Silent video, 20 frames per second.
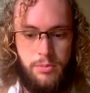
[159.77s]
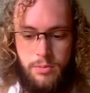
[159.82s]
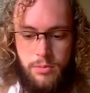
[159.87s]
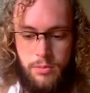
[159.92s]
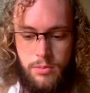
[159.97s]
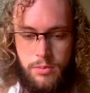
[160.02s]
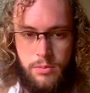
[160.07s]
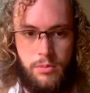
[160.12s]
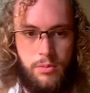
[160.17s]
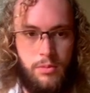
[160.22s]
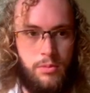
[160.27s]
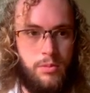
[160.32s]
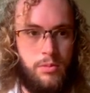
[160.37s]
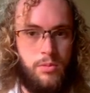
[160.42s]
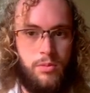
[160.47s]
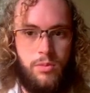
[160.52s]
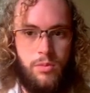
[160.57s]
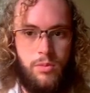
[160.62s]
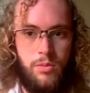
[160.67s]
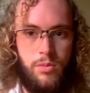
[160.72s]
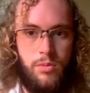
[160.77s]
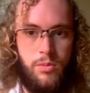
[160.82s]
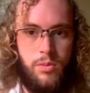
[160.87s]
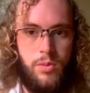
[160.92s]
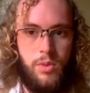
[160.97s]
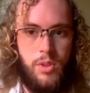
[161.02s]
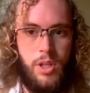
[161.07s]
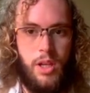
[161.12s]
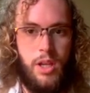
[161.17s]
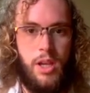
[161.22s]

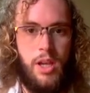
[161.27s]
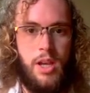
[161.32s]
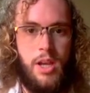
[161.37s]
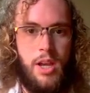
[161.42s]
[no speech]